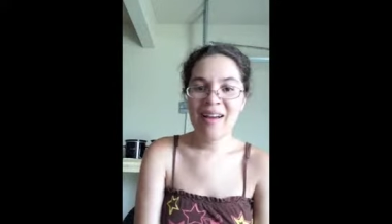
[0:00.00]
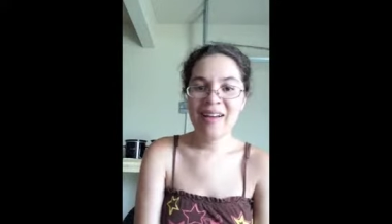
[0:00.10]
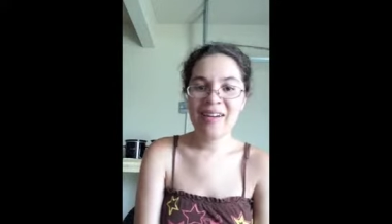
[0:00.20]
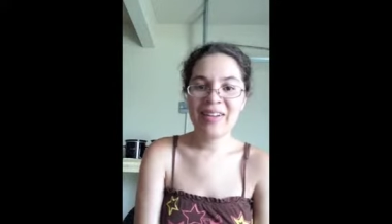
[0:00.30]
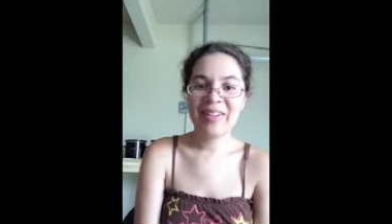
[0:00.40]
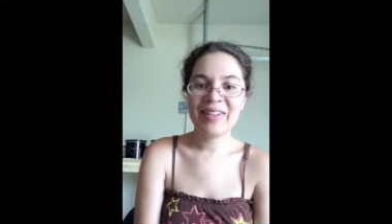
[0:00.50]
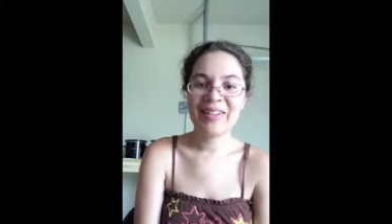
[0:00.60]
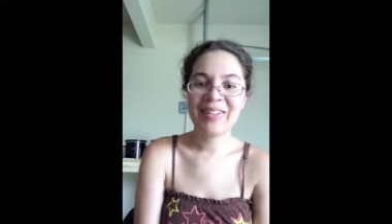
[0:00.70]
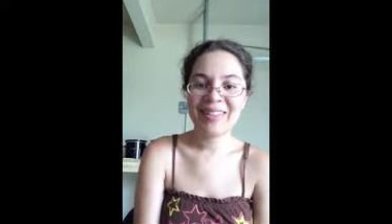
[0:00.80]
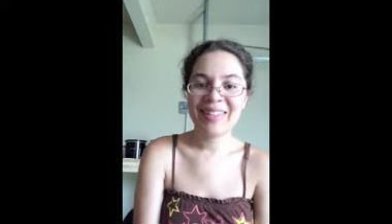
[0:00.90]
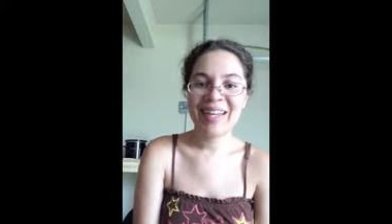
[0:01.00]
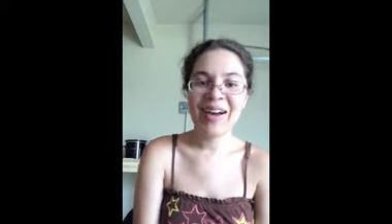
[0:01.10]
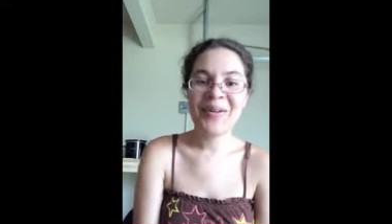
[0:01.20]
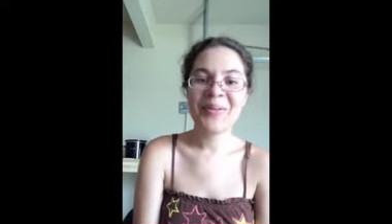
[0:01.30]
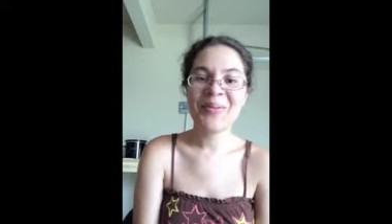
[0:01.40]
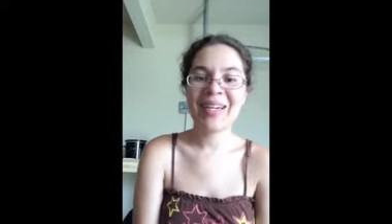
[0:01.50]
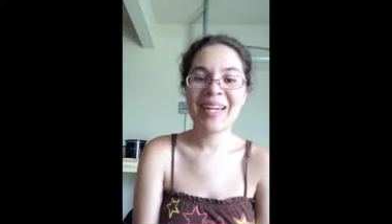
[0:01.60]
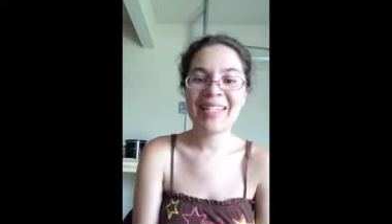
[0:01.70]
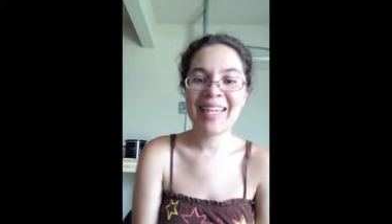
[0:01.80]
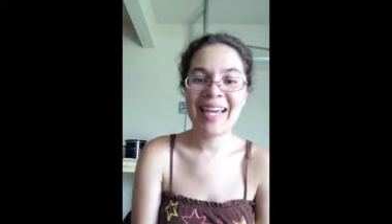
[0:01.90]
what can
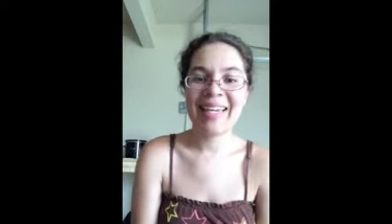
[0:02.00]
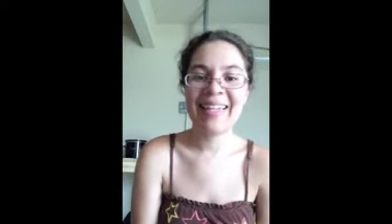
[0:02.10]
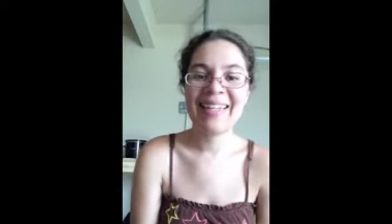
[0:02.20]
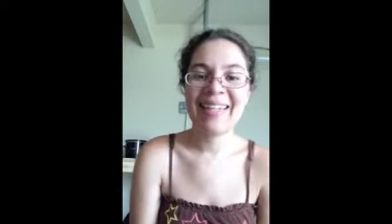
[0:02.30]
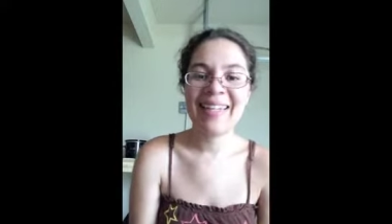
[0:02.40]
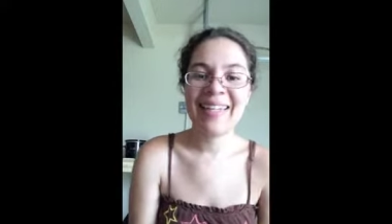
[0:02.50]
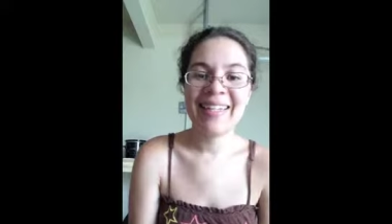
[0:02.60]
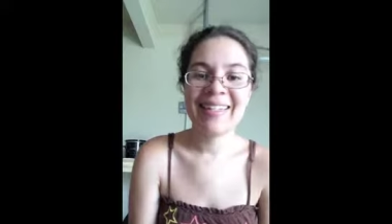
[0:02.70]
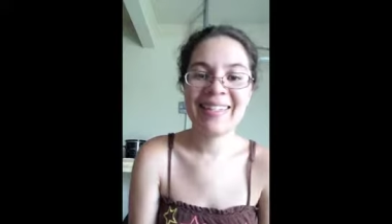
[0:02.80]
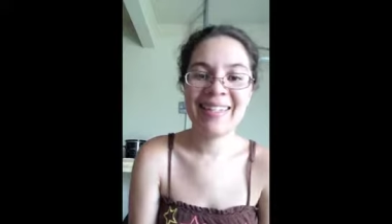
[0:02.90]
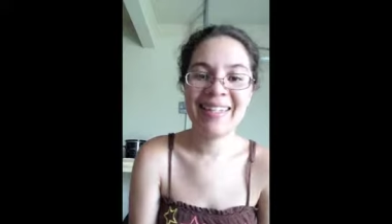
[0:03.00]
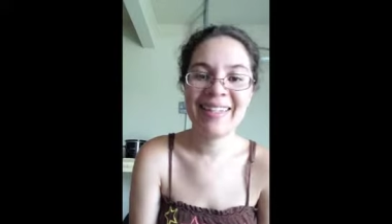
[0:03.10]
I say? It's,